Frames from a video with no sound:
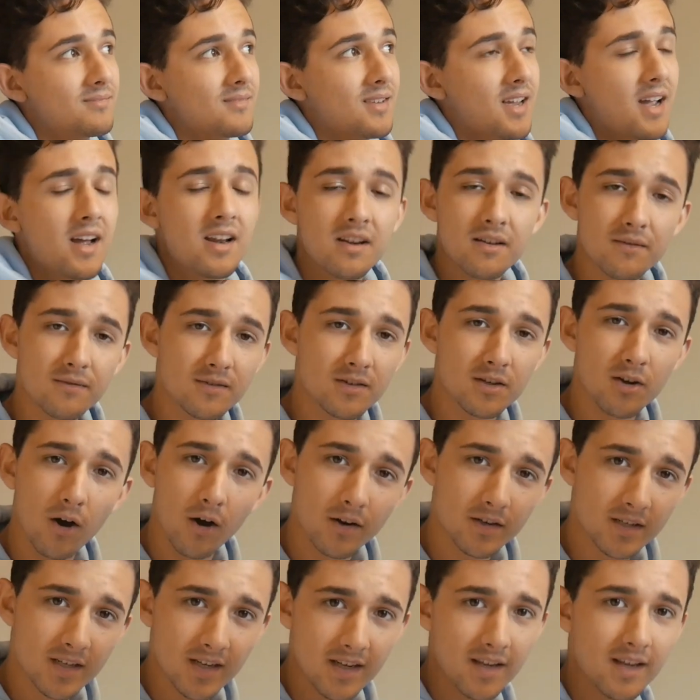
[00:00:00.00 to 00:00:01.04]
kind of
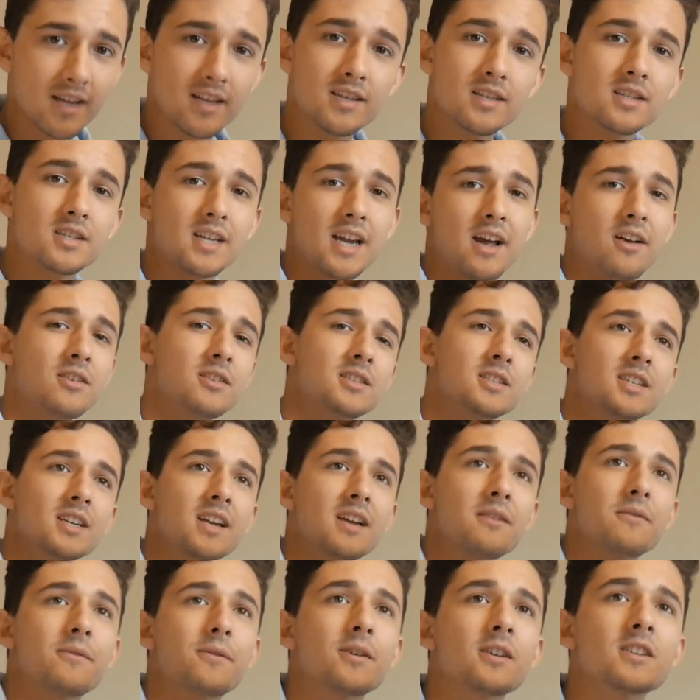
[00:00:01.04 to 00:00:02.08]
daunting and
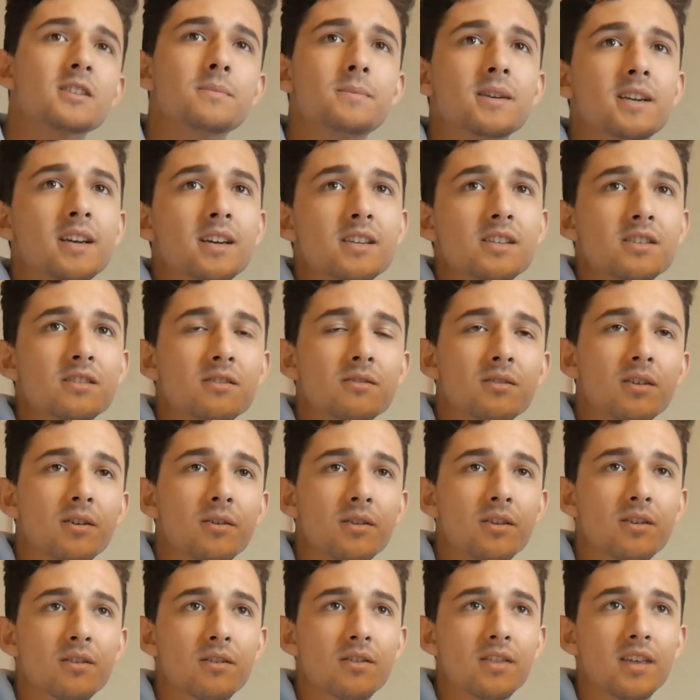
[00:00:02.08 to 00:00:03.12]
challenging at first because you know
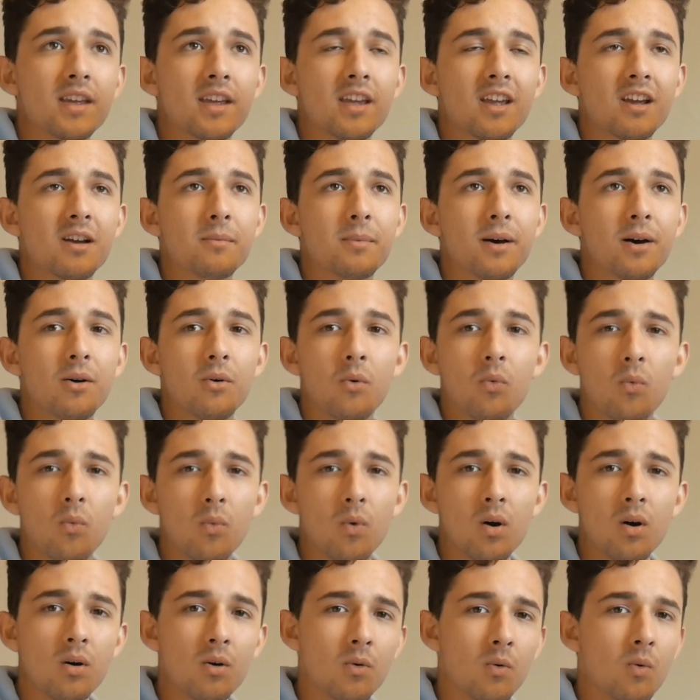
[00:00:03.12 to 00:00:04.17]
you're thinking about
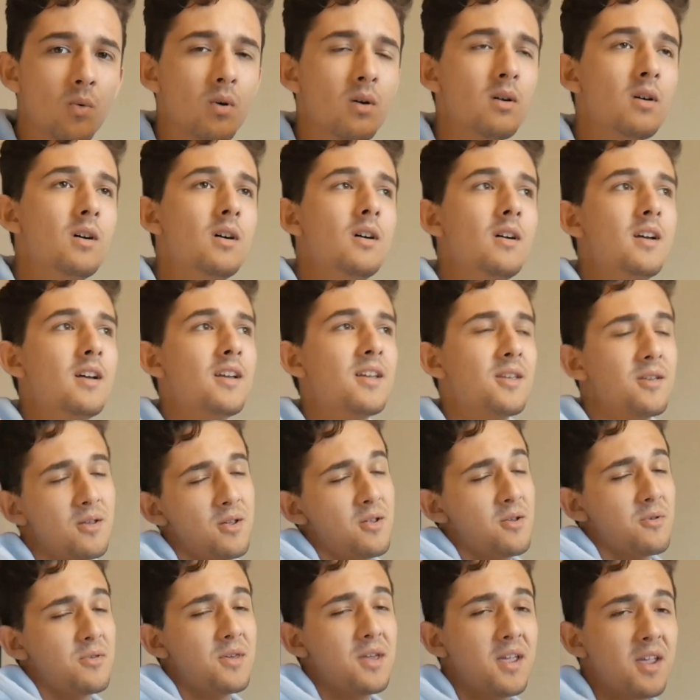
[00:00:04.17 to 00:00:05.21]
whoa
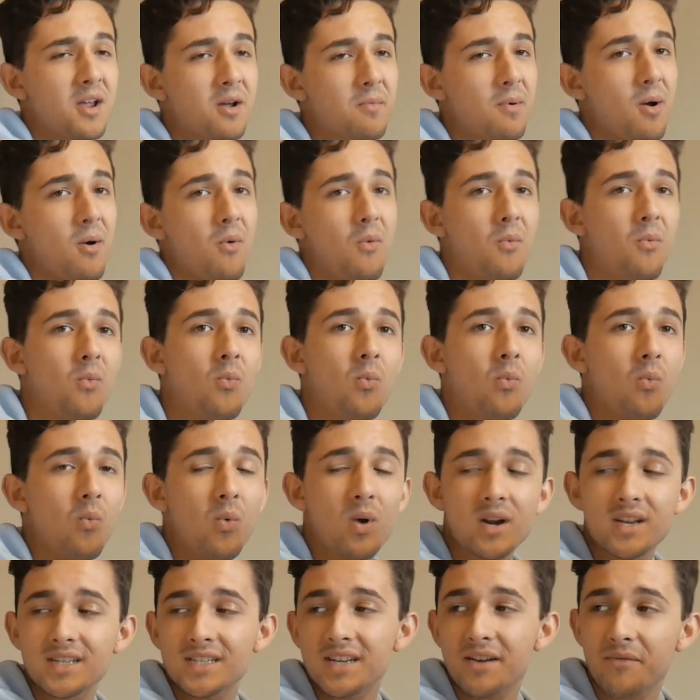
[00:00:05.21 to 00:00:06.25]
you're thinking about
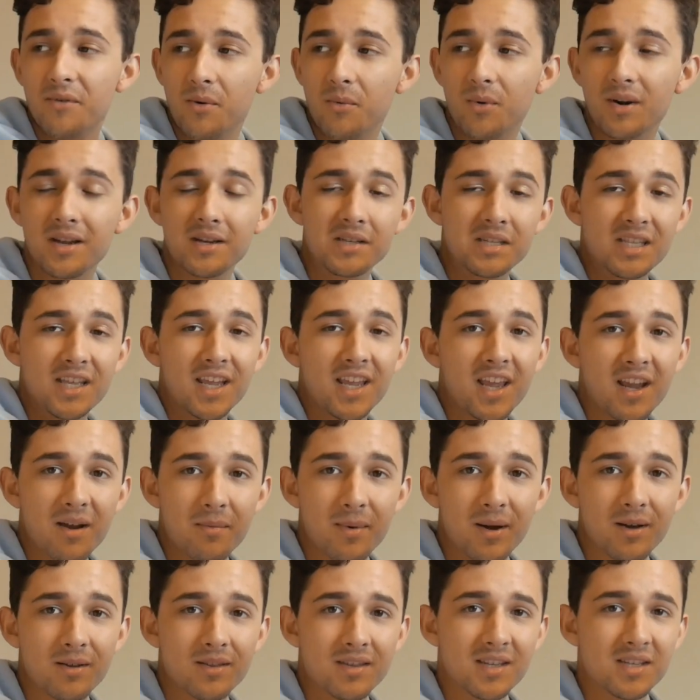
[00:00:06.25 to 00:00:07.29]
what is everyone else thinking
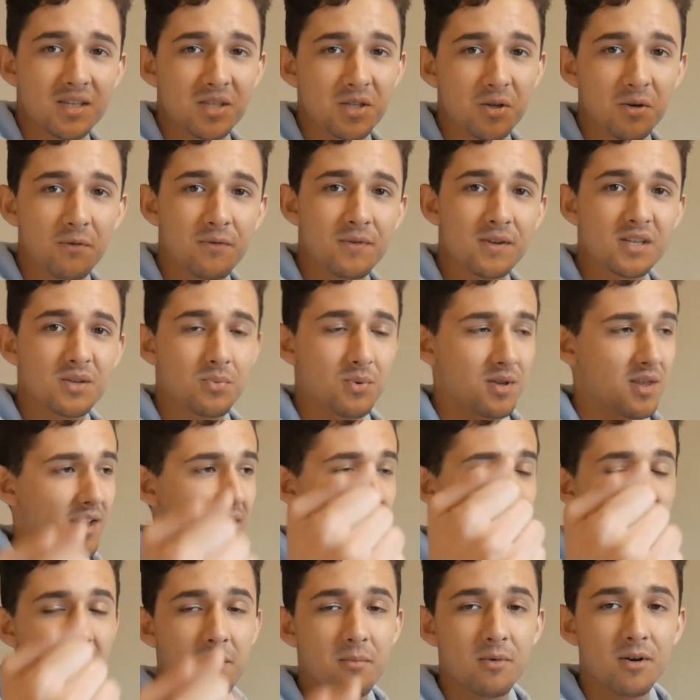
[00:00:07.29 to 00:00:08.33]
about this doofus with a
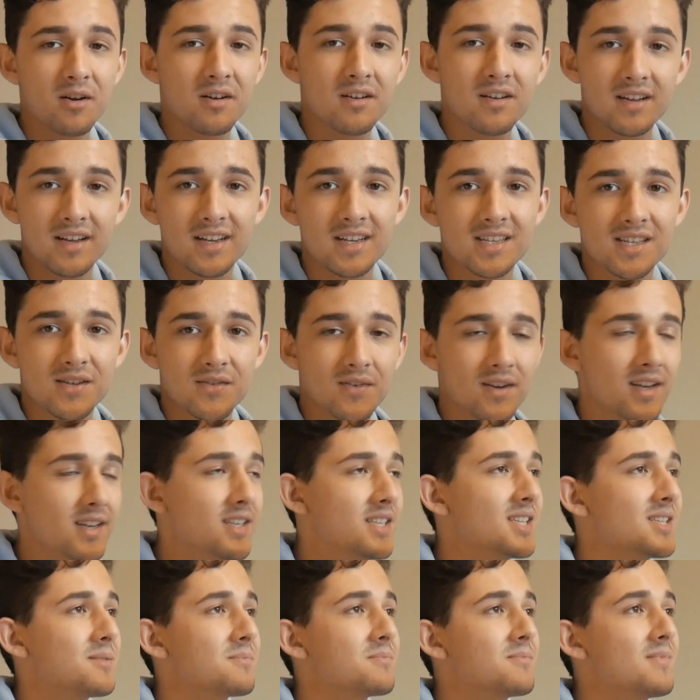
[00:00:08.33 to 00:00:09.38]
camera in his
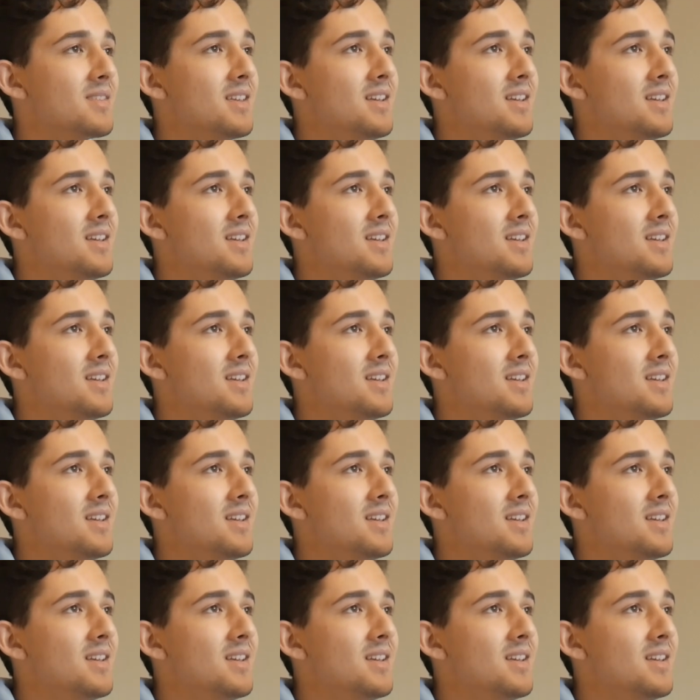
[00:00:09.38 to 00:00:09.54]
face